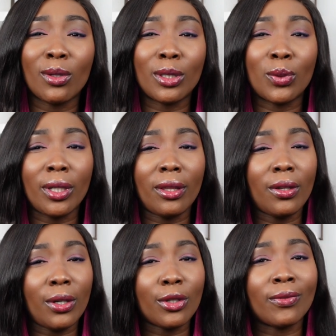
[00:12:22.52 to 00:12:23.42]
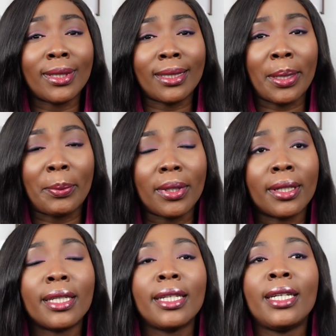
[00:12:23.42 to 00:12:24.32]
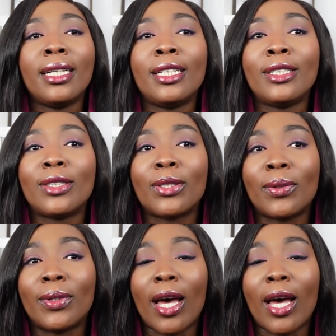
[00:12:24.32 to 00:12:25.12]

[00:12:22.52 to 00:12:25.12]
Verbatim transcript: on the 23rd of December. So